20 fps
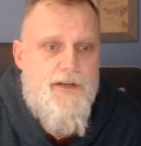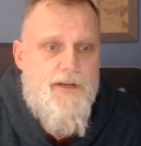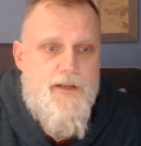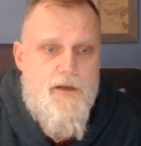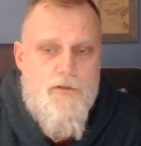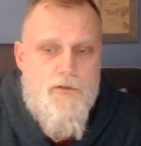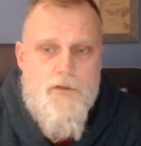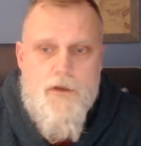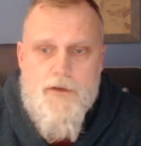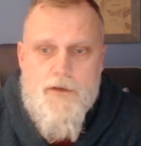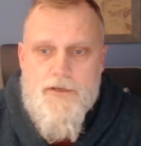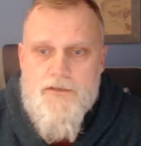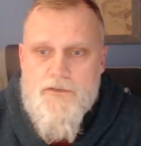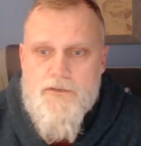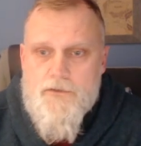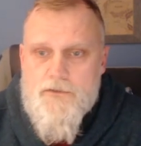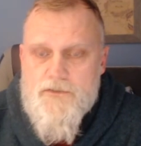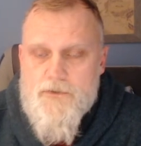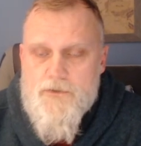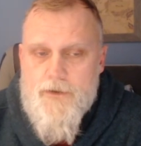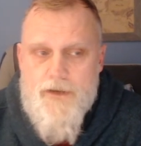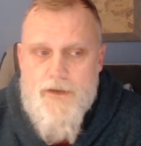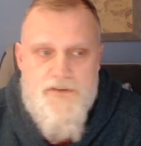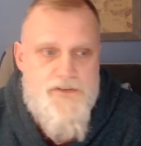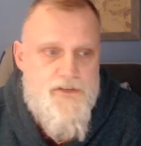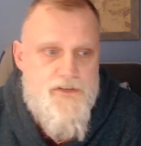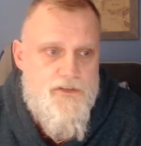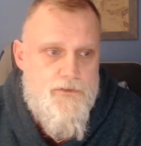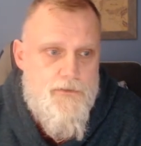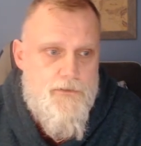how long it took to actually
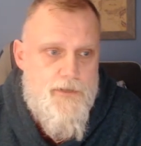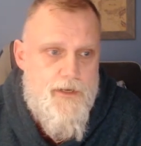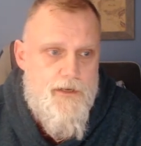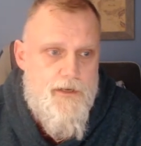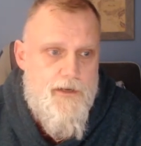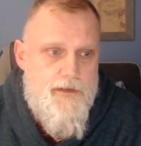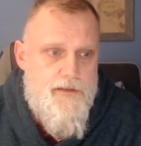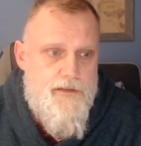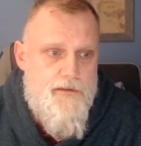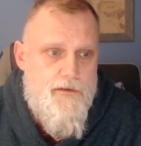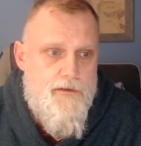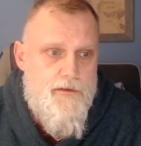do that kind of thing.